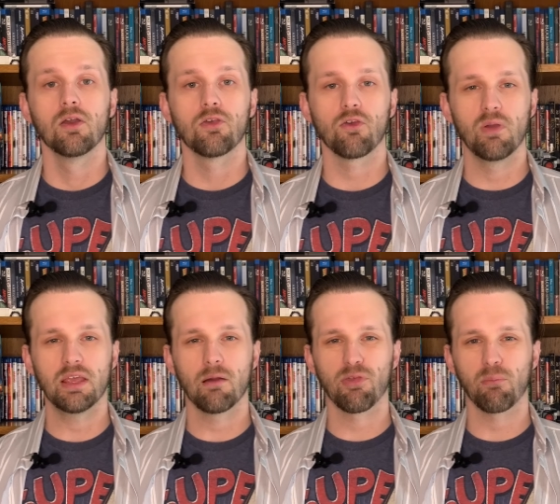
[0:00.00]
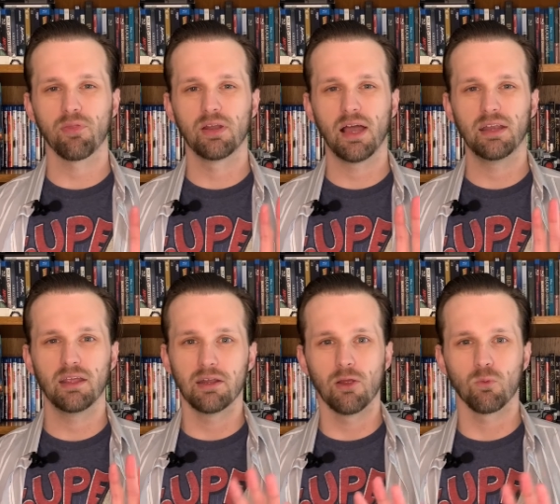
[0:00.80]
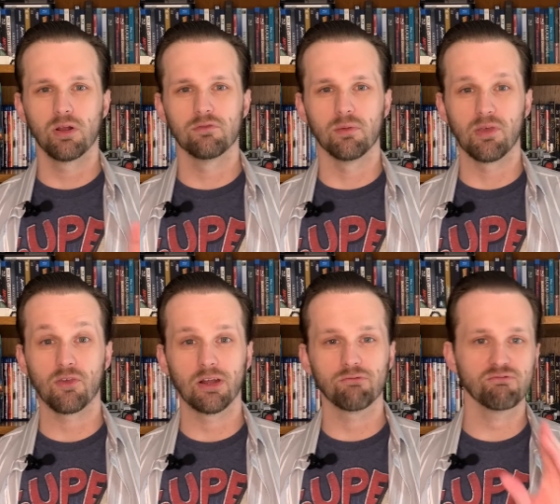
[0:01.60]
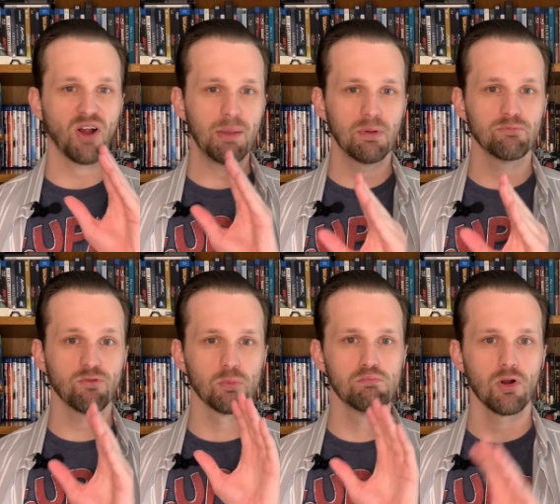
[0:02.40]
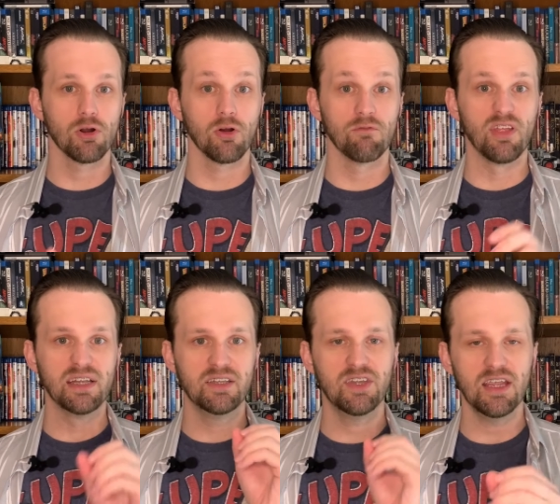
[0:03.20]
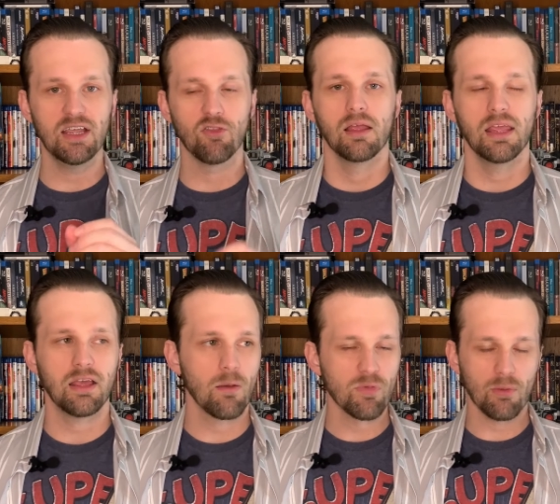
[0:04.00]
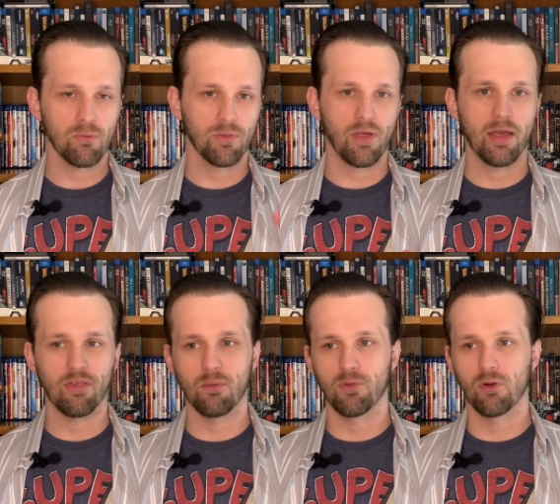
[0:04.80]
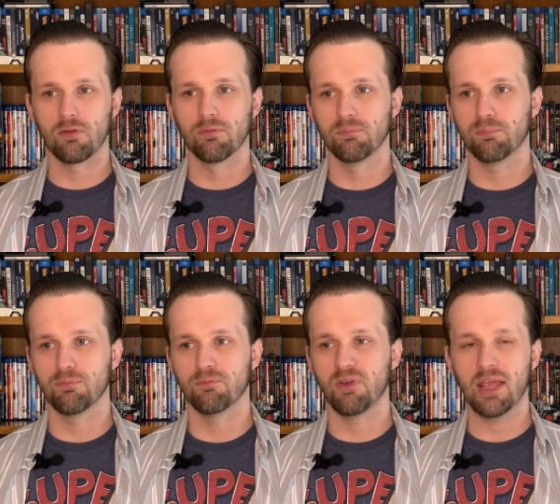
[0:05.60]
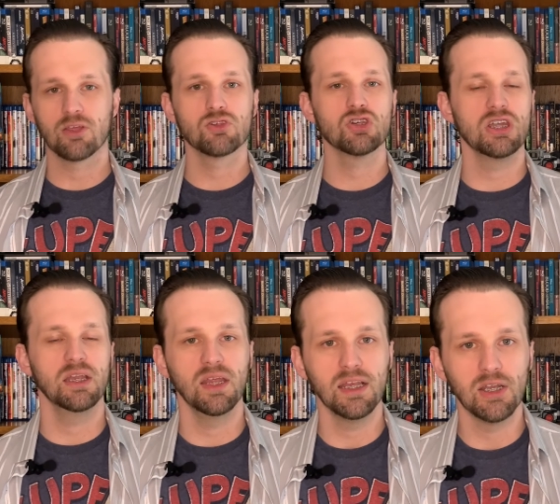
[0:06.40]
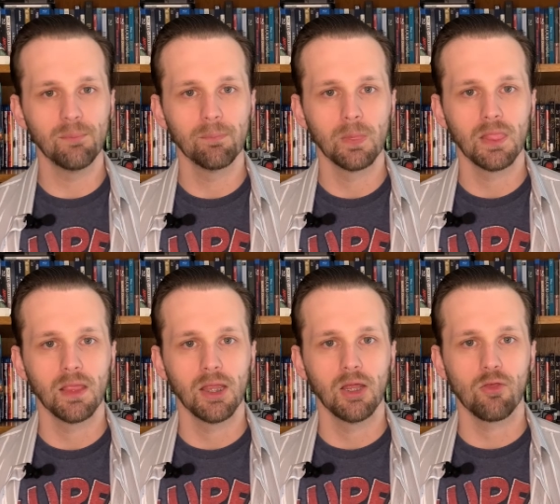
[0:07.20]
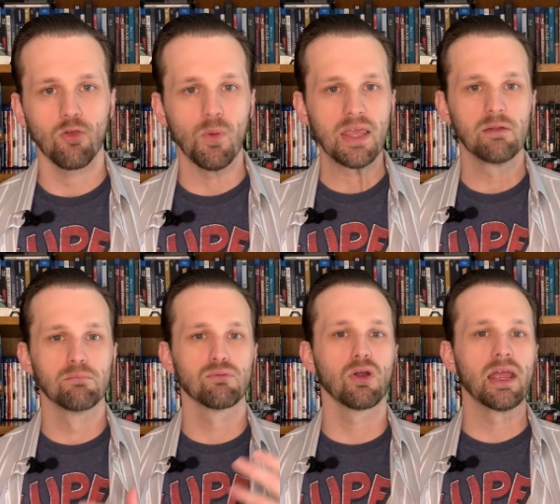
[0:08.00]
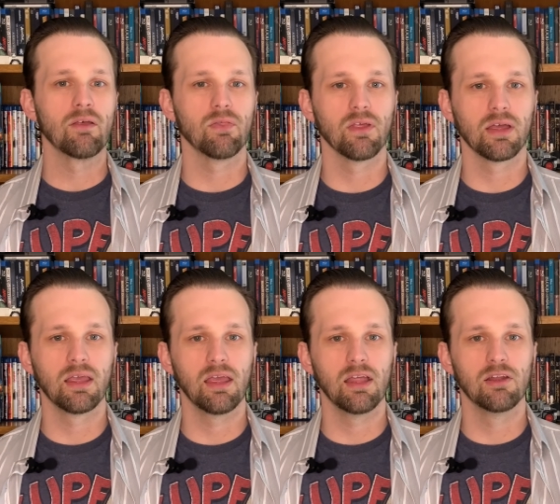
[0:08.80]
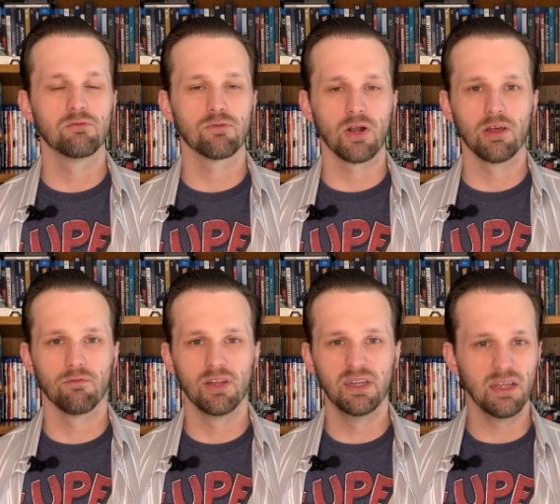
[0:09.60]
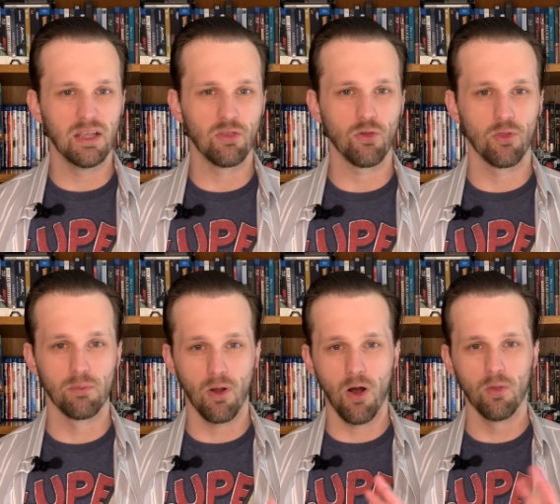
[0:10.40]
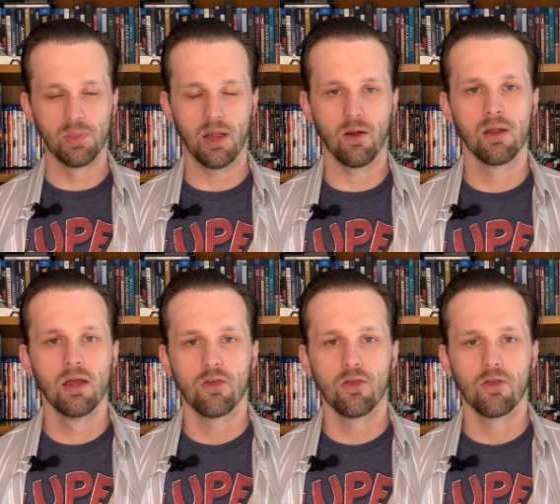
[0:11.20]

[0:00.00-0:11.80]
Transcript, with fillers: So he comes up with an idea to get rid of him. He's going to frame him for murder of the dean. He comes up with like some sort of fake cheating so he can bring the kid in front of the dean so they're all there.